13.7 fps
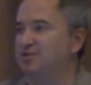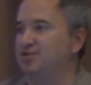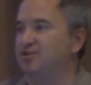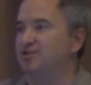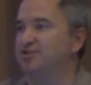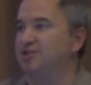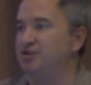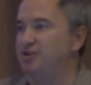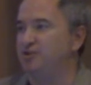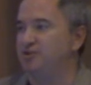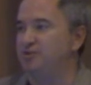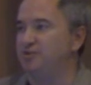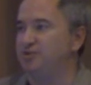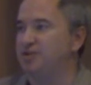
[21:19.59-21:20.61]
to
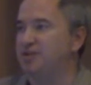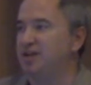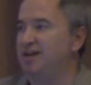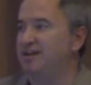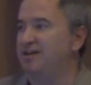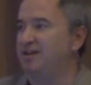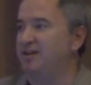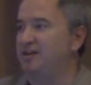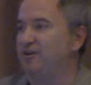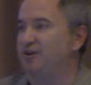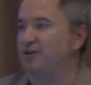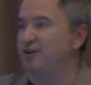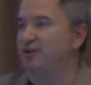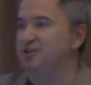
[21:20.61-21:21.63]
use and
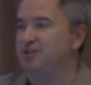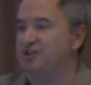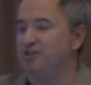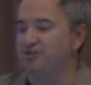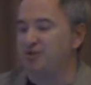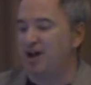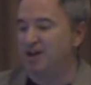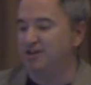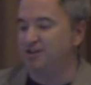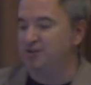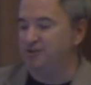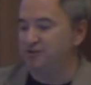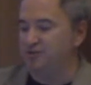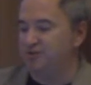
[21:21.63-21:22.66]
are encouraging you not to
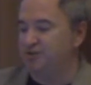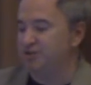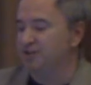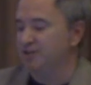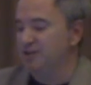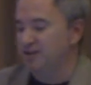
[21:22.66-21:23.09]
use